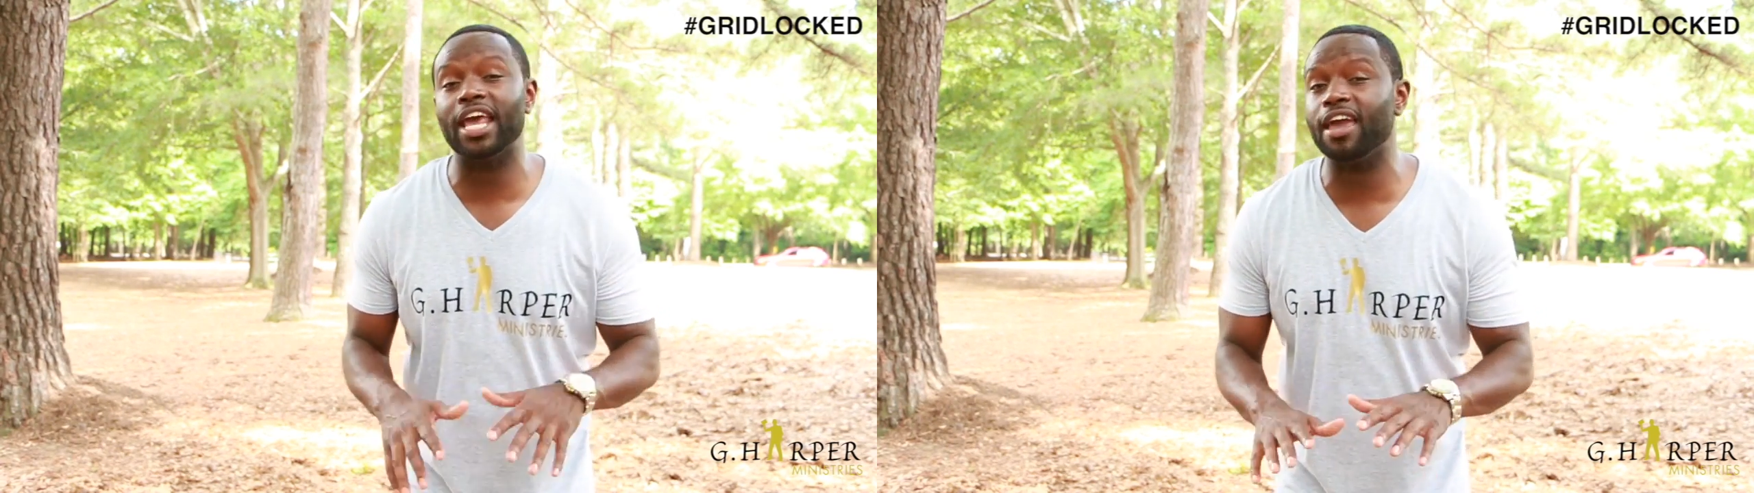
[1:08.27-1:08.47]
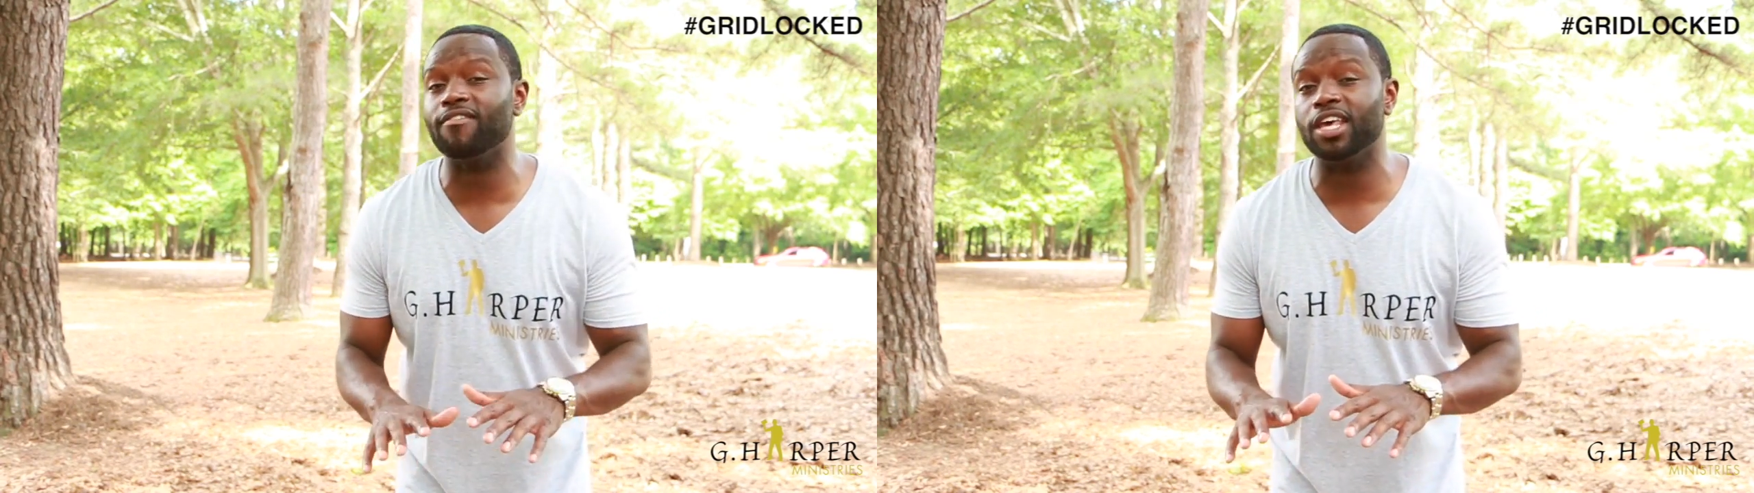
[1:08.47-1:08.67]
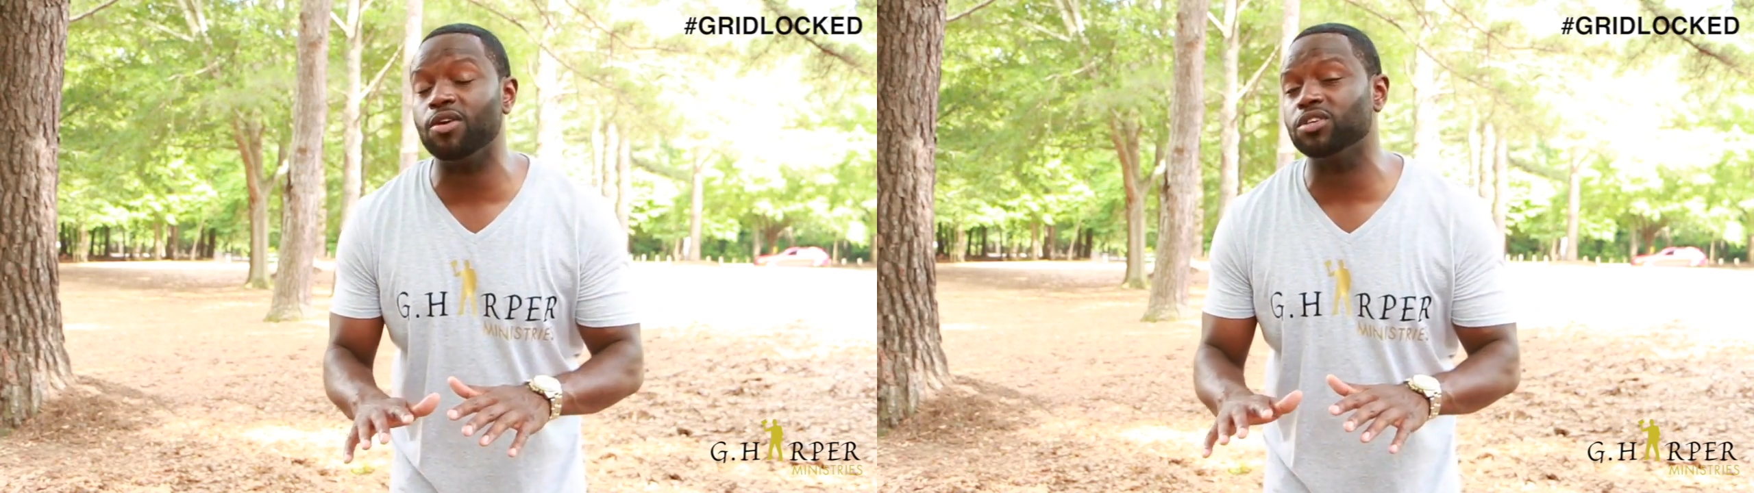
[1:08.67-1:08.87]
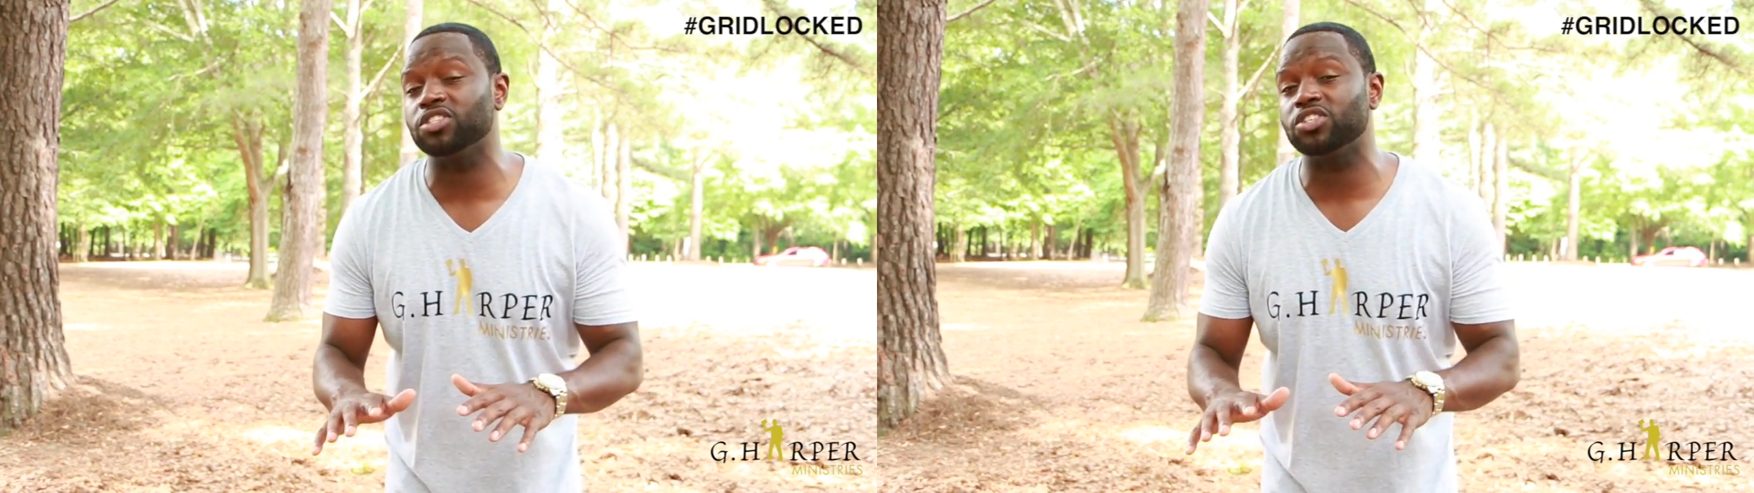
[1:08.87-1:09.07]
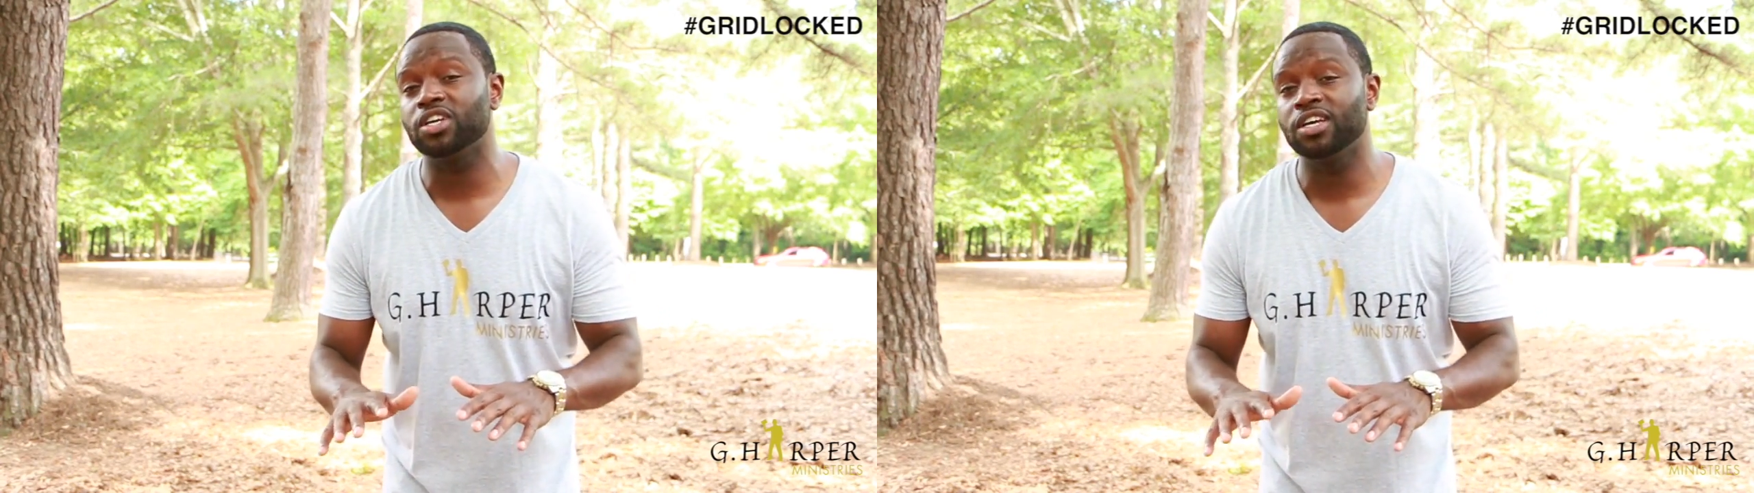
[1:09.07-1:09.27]
David, he
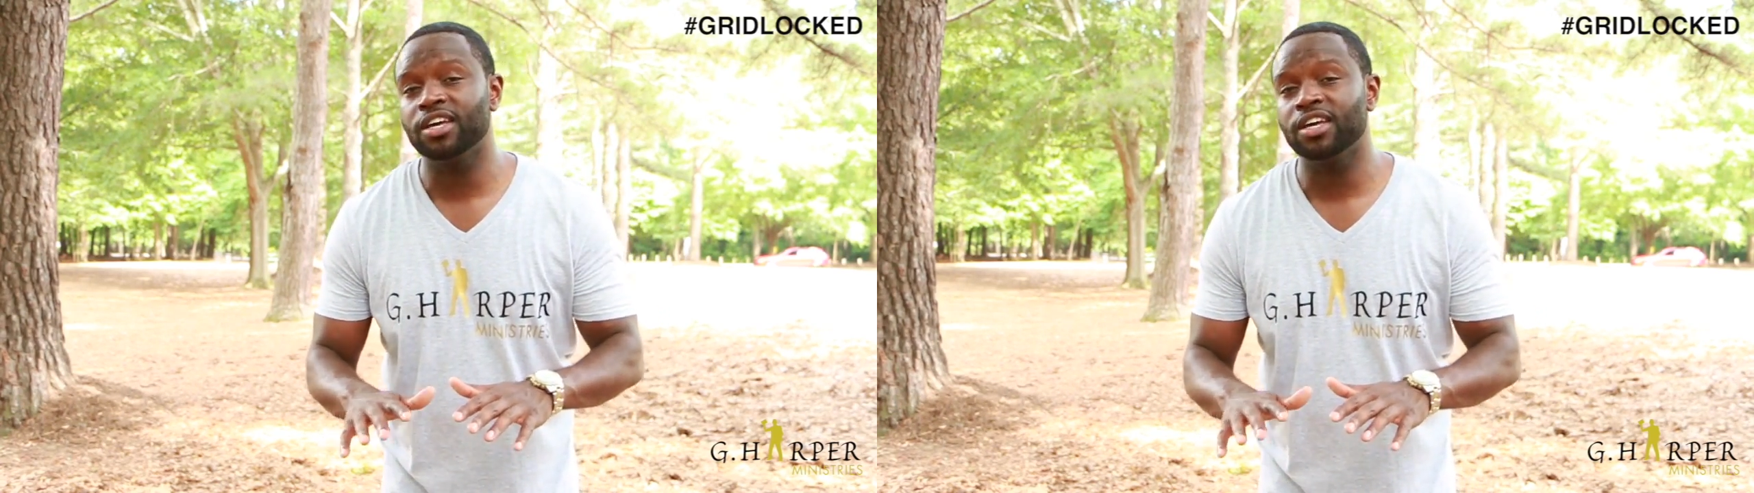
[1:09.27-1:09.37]
was